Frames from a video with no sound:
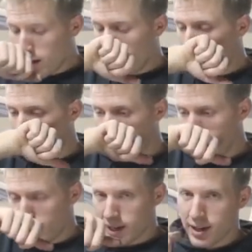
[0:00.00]

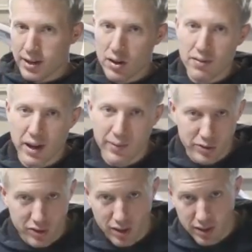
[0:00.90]
And I got it off
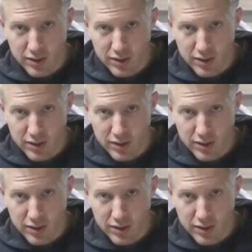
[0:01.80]
Amazon.